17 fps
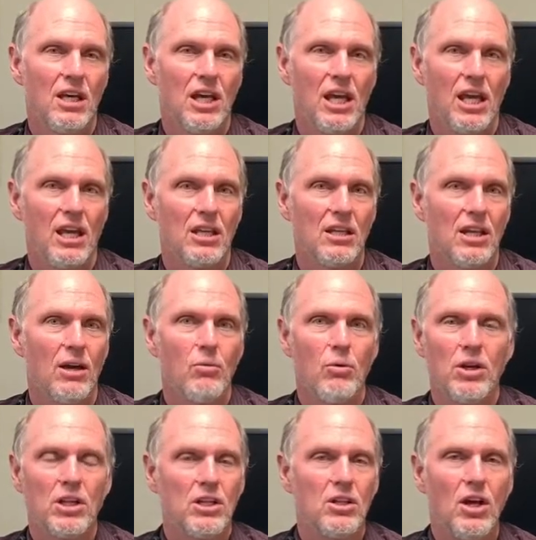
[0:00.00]
And I
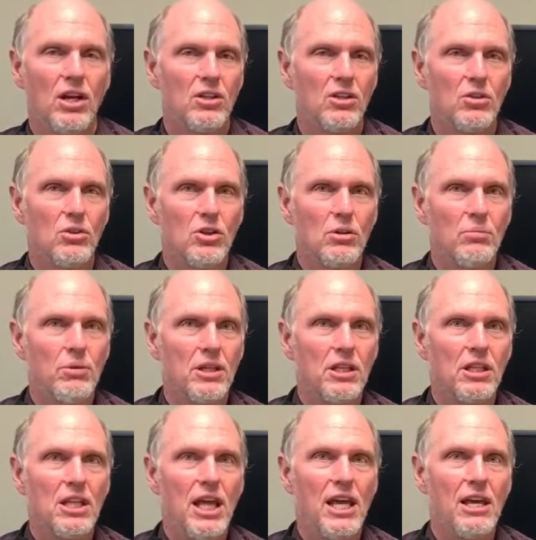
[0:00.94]
wanted to talk to you a little bit
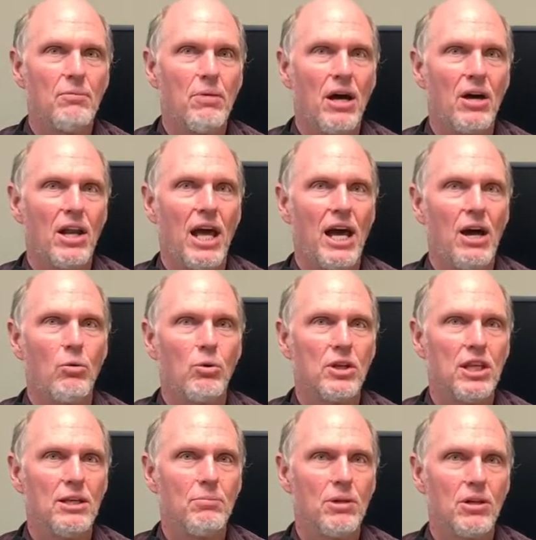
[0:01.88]
today about how we're
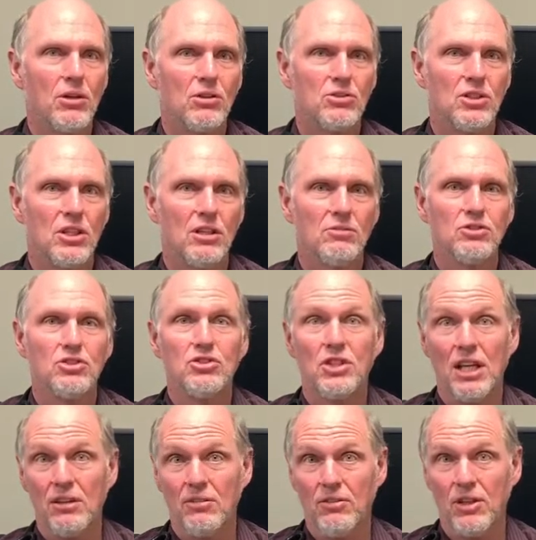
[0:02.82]
keeping ourselves
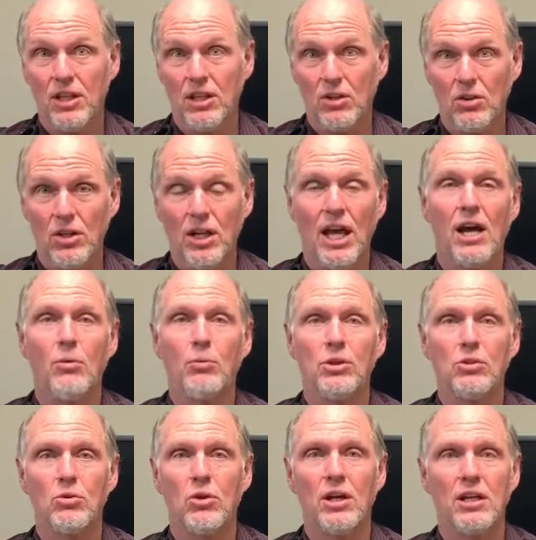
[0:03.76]
safe here and how we
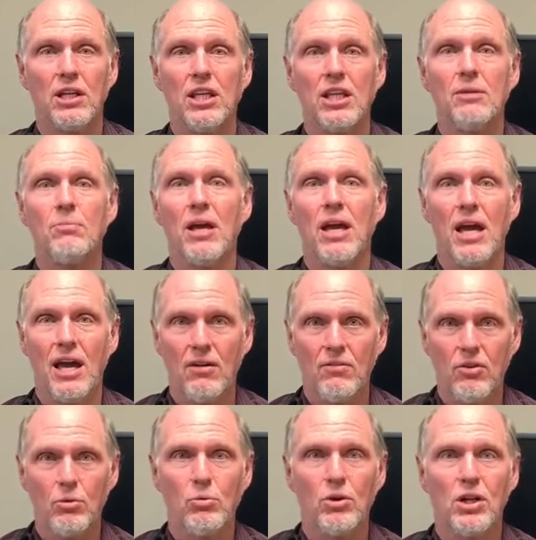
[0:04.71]
try and keep
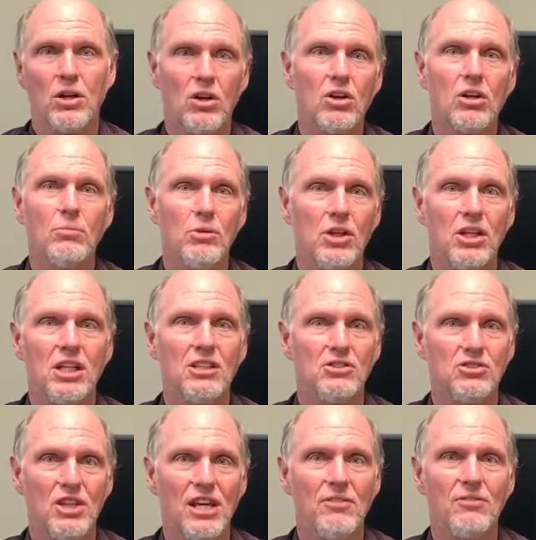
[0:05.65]
everyone in our community
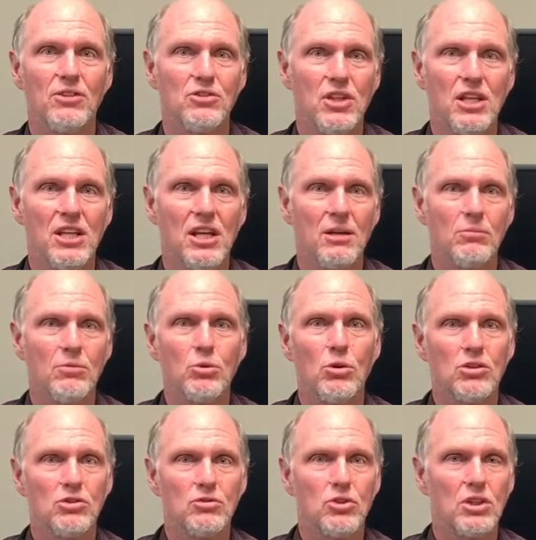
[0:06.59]
safe as they come to
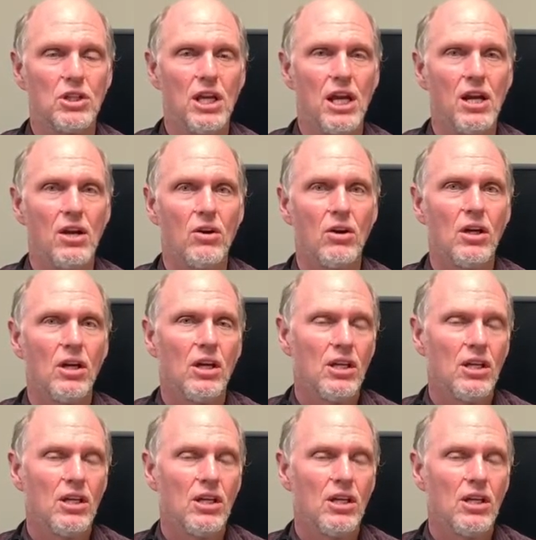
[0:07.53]
us for care.